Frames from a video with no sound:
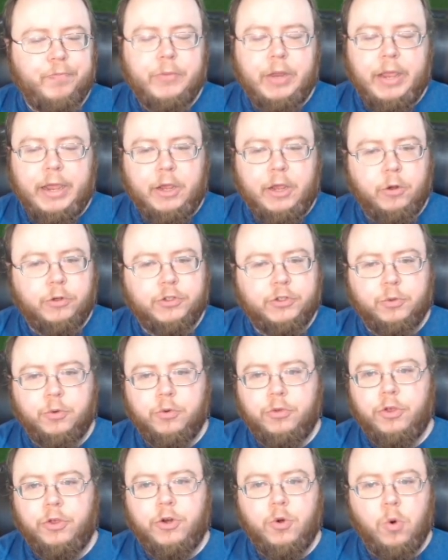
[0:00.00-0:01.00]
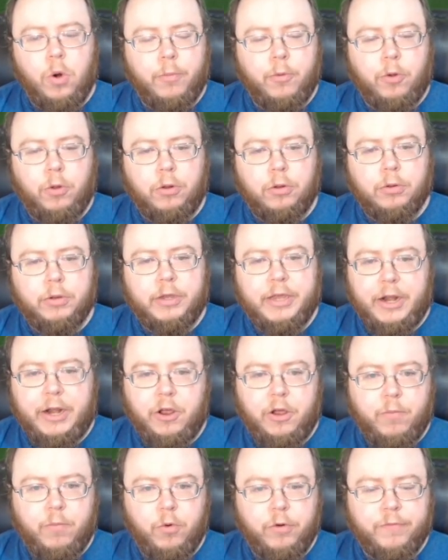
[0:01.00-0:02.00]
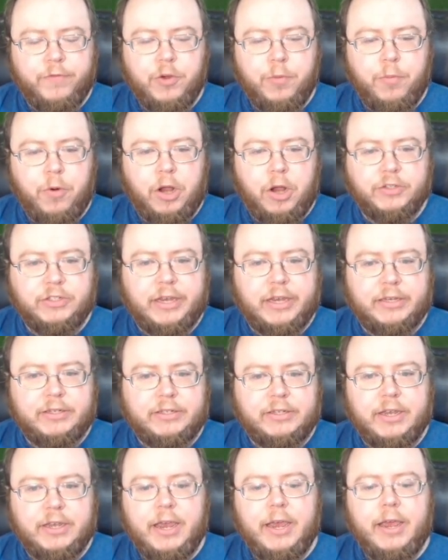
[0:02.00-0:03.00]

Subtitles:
It goes through the normal GitHub review process.